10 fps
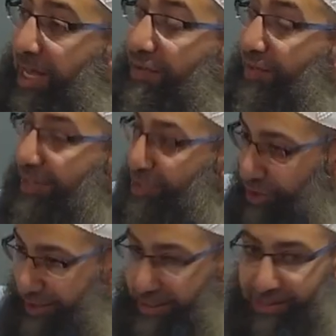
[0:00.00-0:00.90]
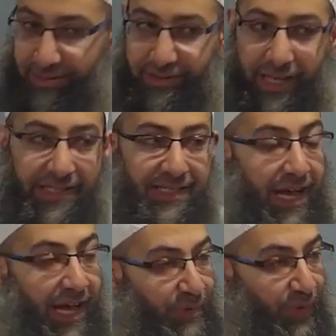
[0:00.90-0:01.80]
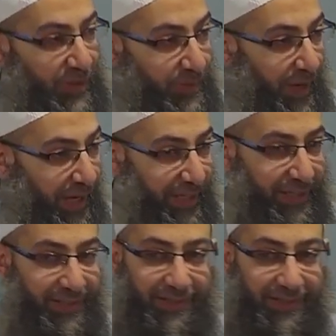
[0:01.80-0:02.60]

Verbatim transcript: Eventually, as time went by,